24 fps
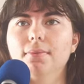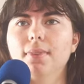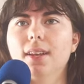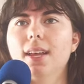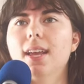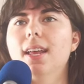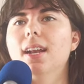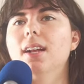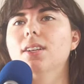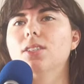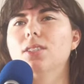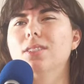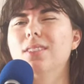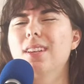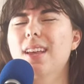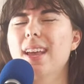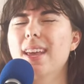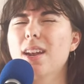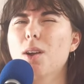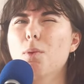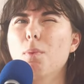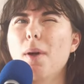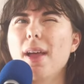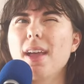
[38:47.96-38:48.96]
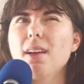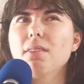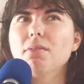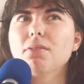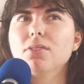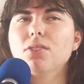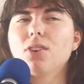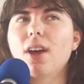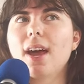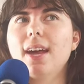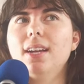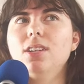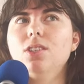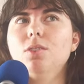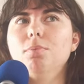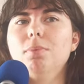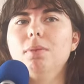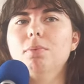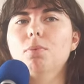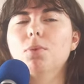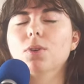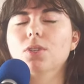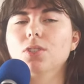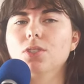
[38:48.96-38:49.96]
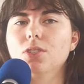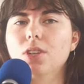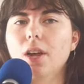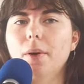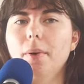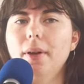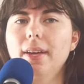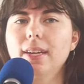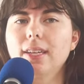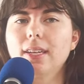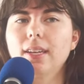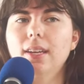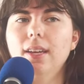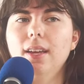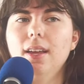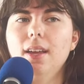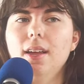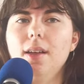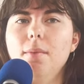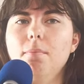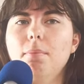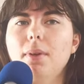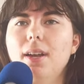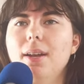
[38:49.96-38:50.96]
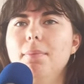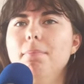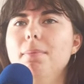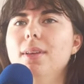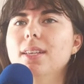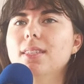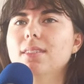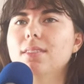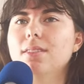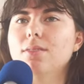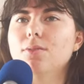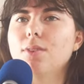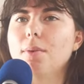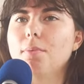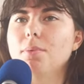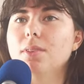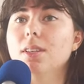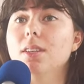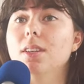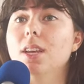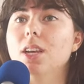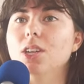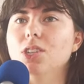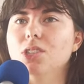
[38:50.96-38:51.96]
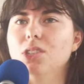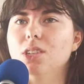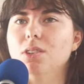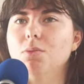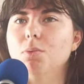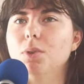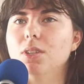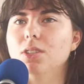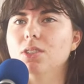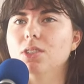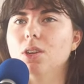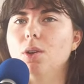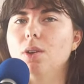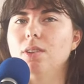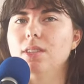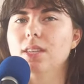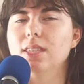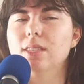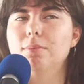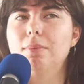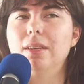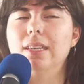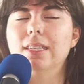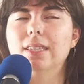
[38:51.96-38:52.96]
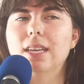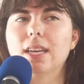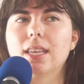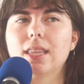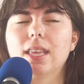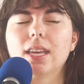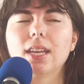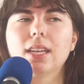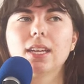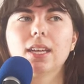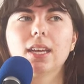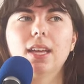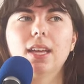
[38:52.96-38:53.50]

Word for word: in a way of trying to be more stoic, but a misrepresentation of what stoicism is, I think.